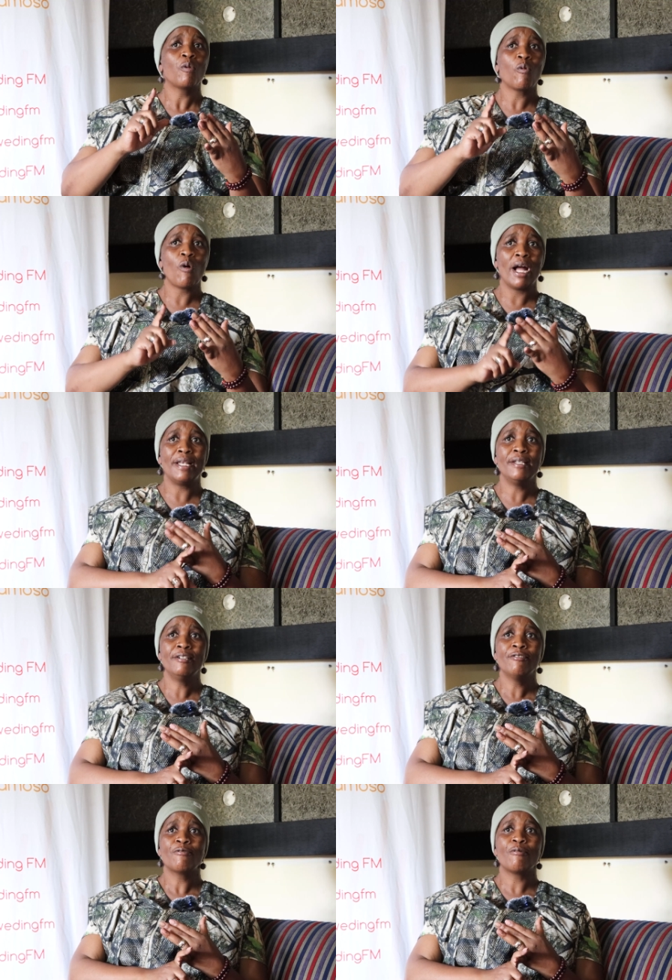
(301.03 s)

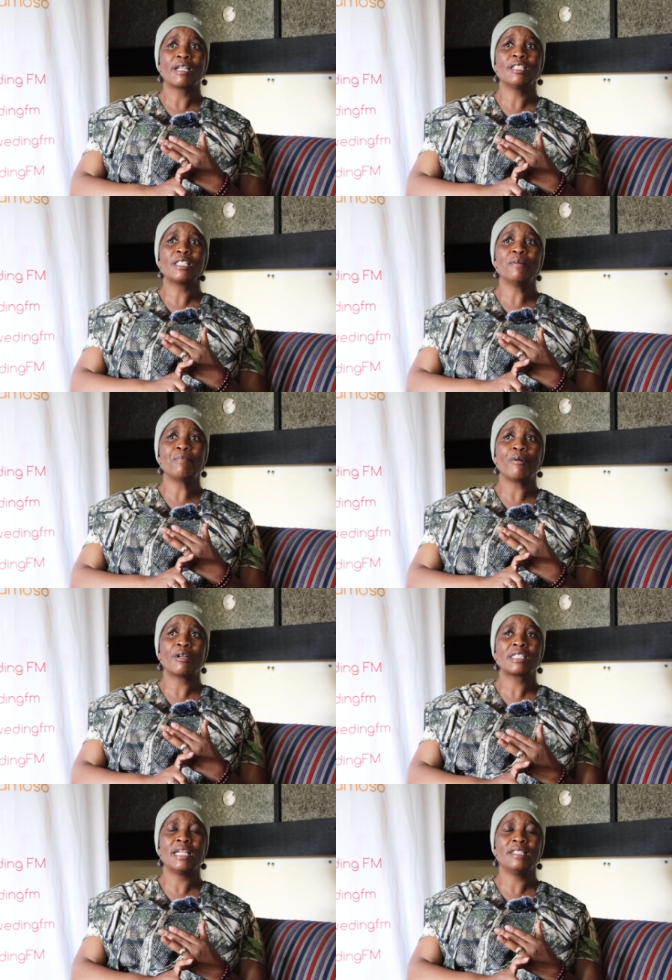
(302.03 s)
One, what is
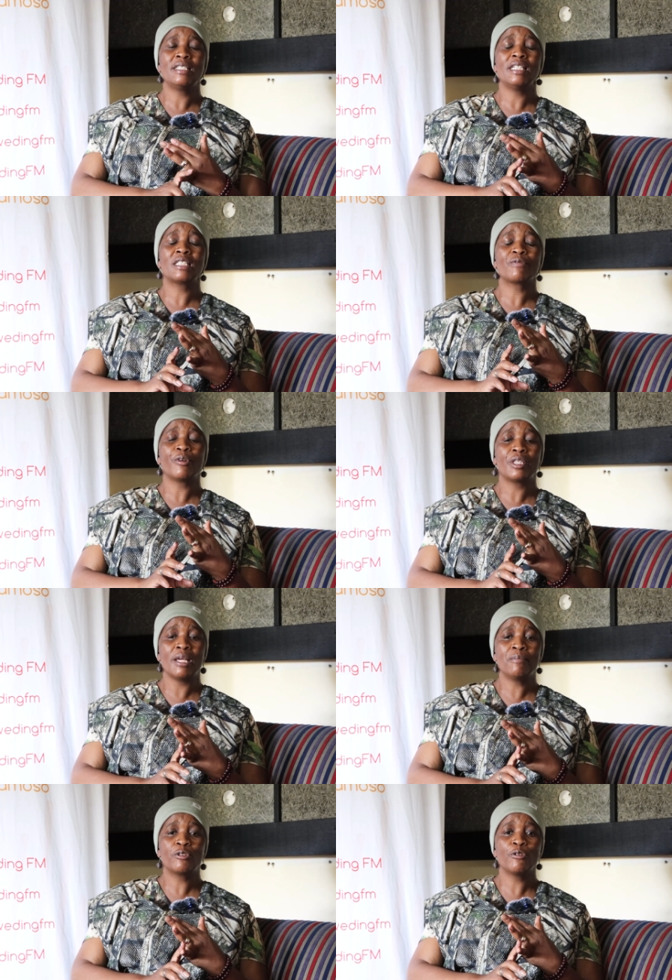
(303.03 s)
important is for
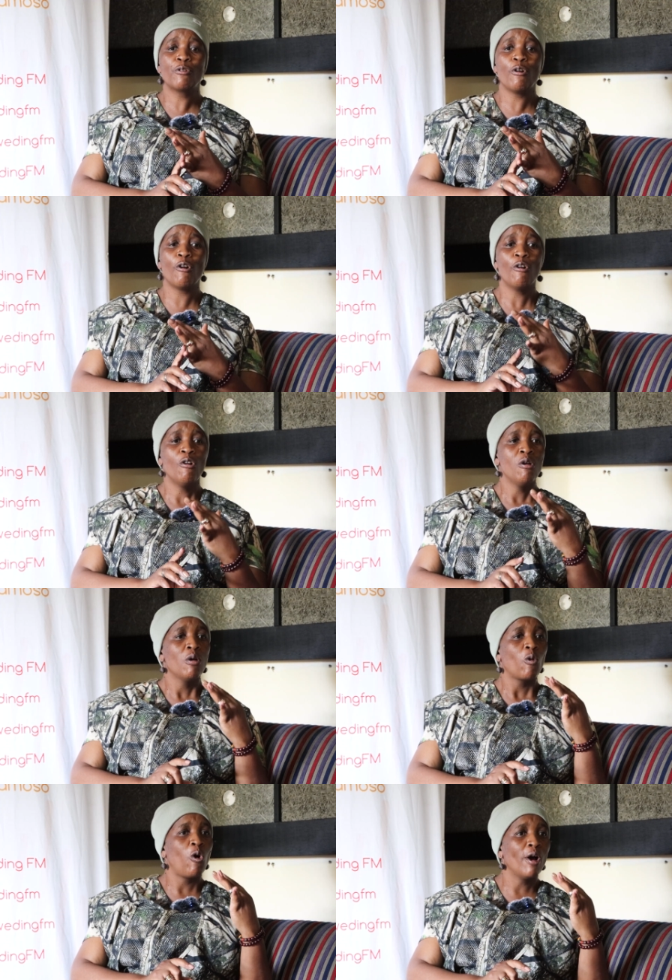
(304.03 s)
them to go
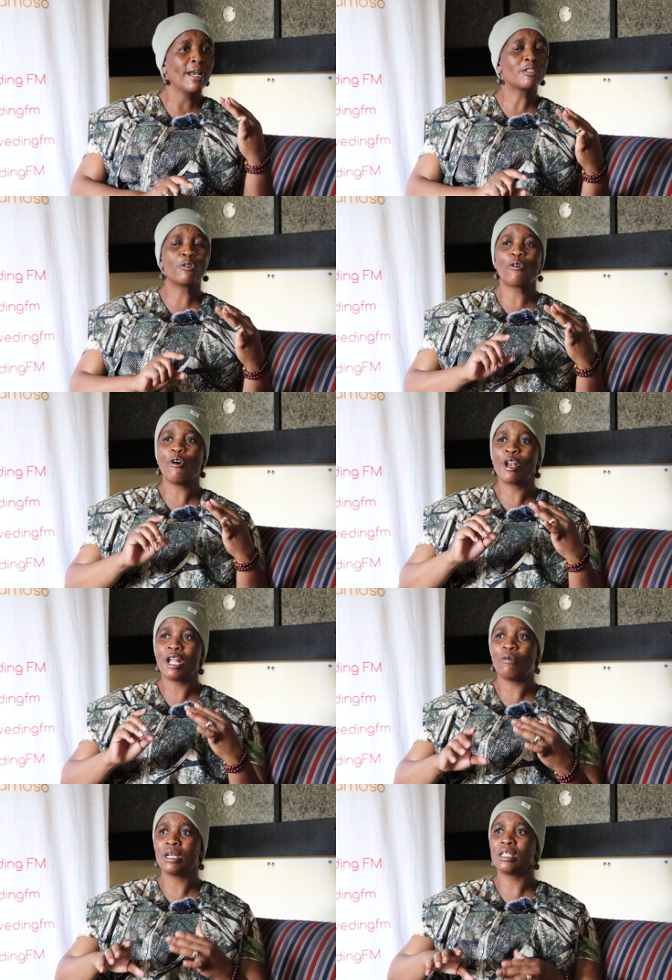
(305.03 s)
corner to
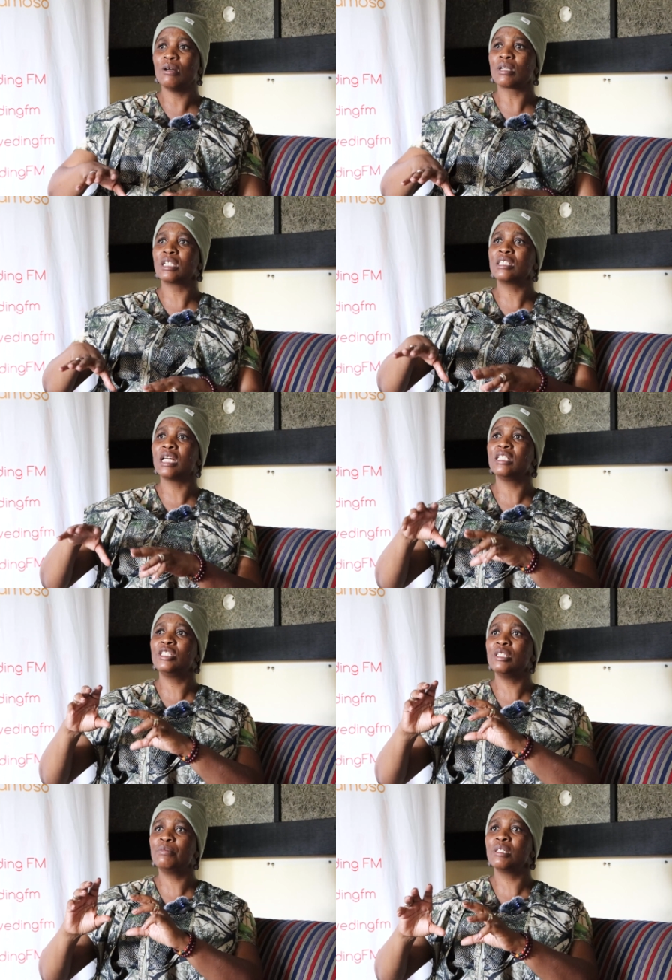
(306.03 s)
corner, whether or register
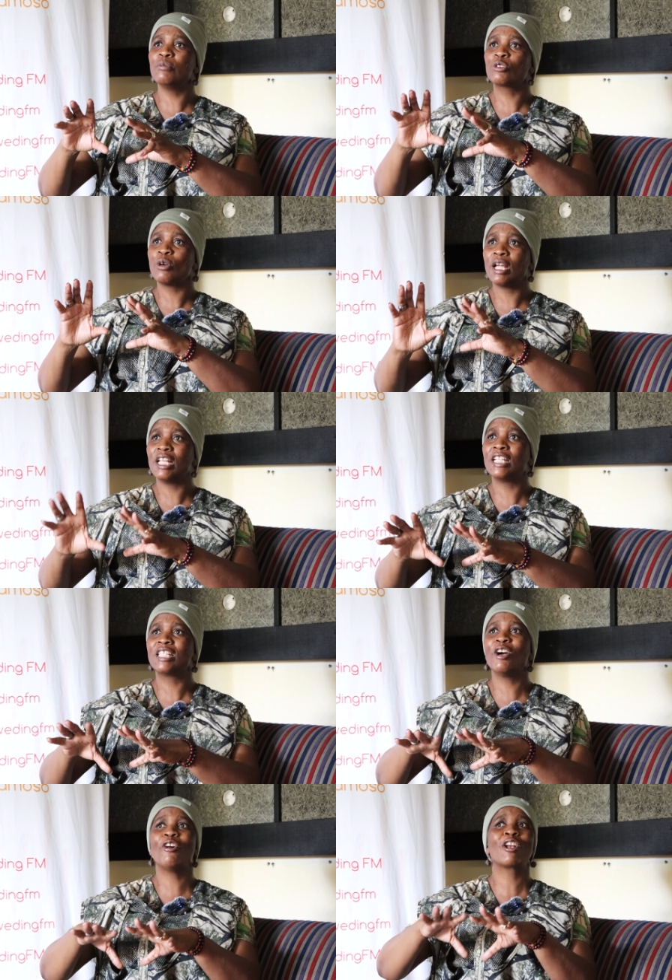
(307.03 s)
the chips in a
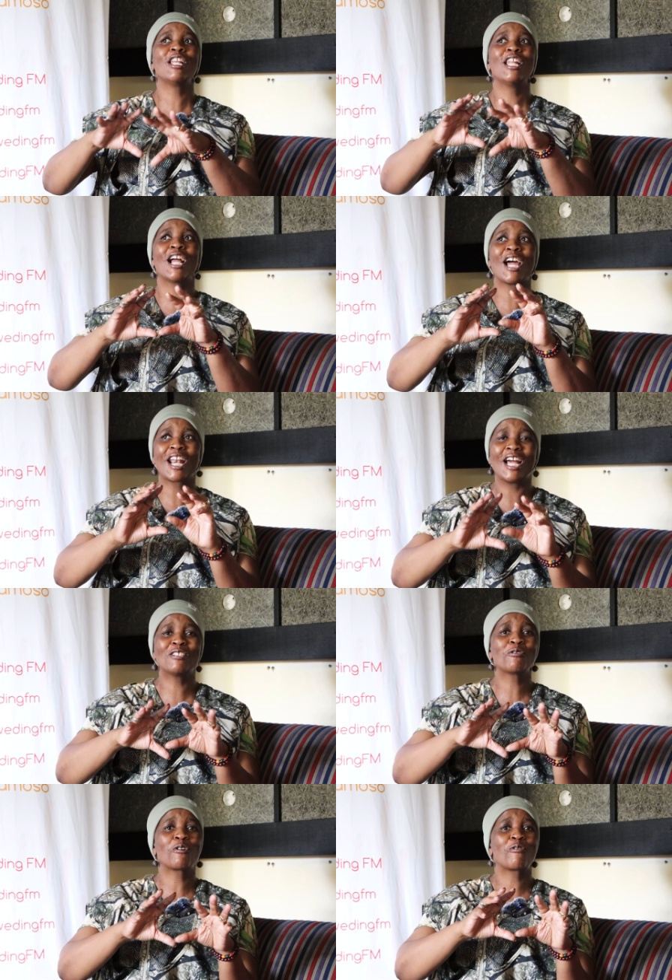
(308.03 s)
toilet or in a
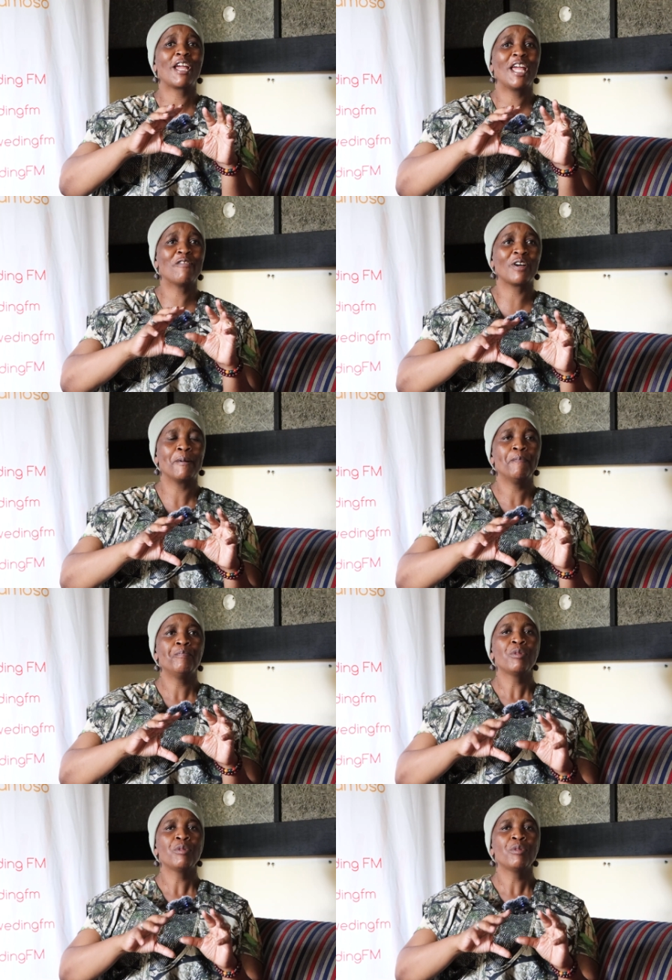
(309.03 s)
garage or wherever.